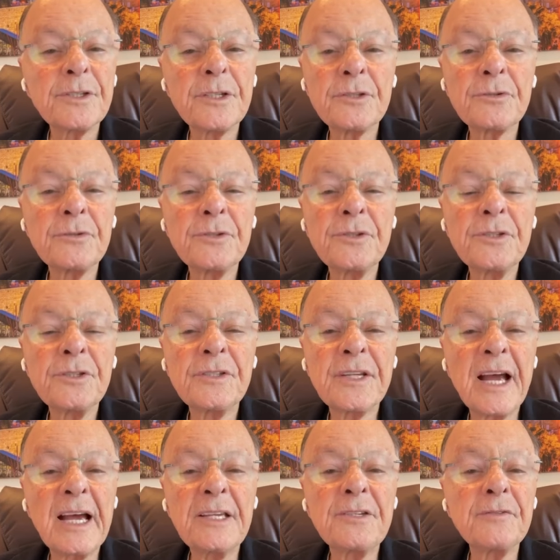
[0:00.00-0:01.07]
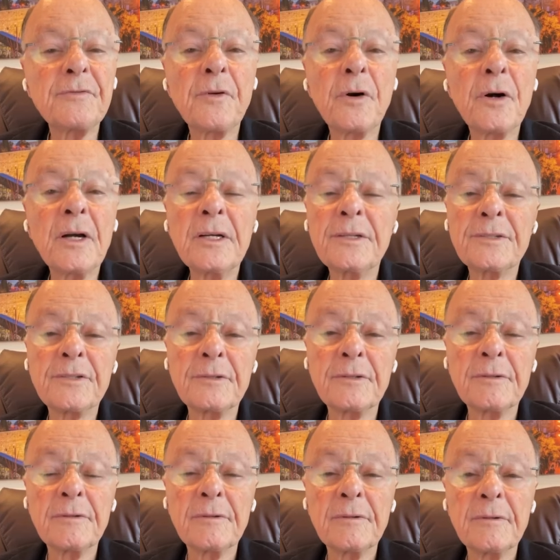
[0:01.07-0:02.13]
So that's why Jesus said, "Woe
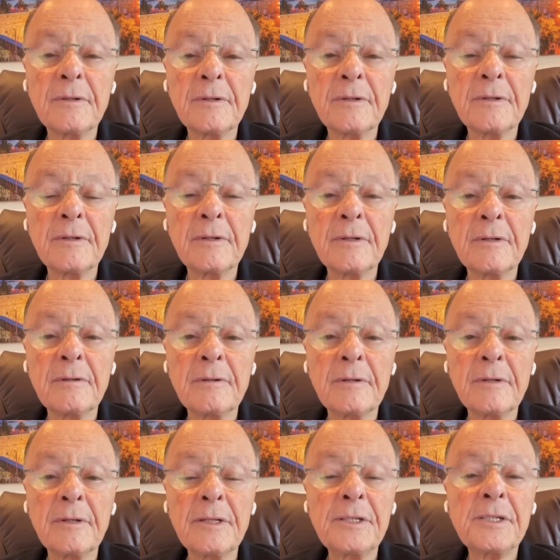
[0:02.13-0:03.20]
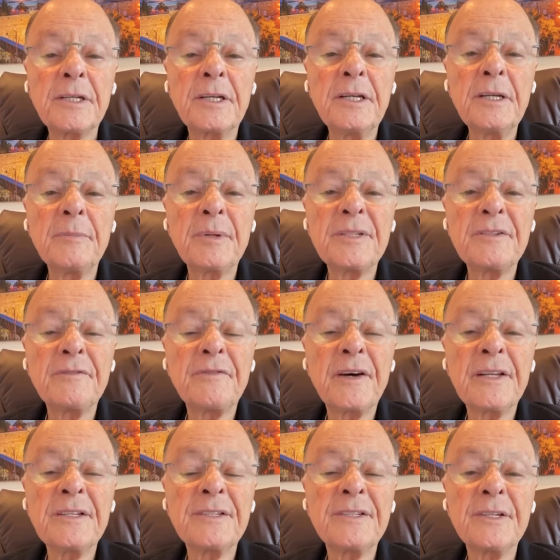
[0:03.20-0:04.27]
to you,
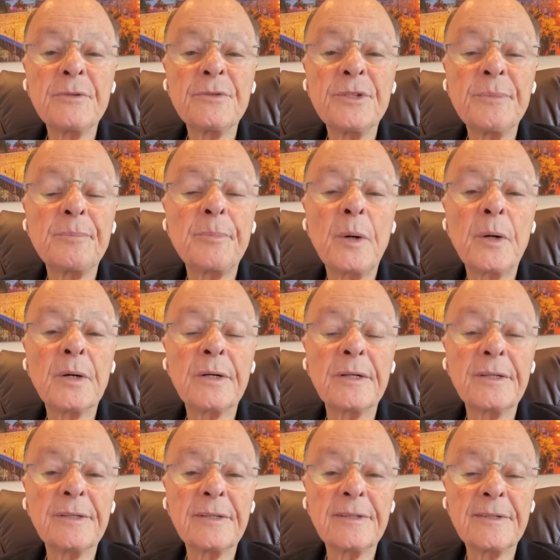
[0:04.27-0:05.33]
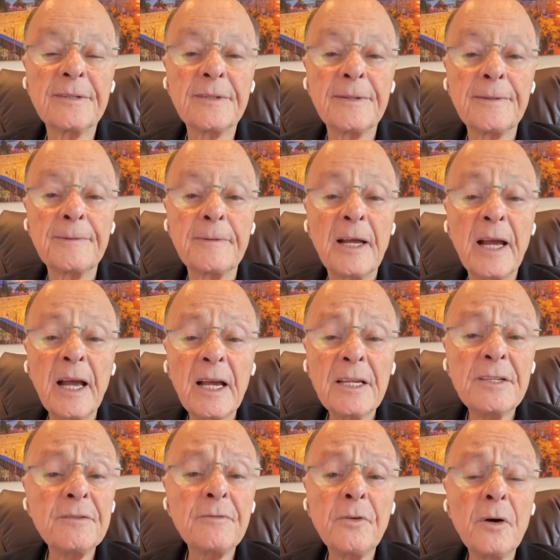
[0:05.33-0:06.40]
scribes and Pharisees hypocrites,
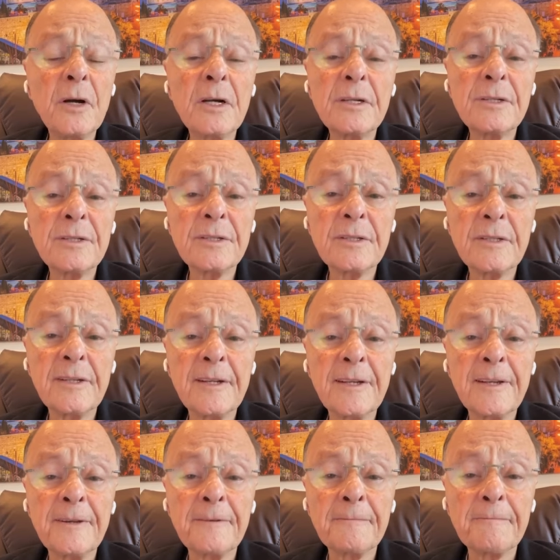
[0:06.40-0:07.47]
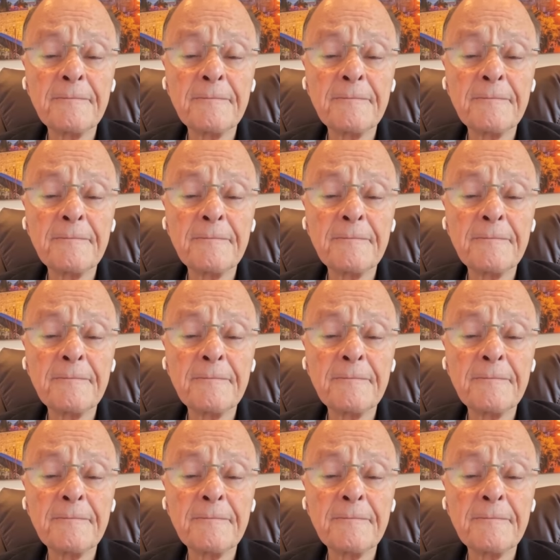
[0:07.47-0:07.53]
woe to you."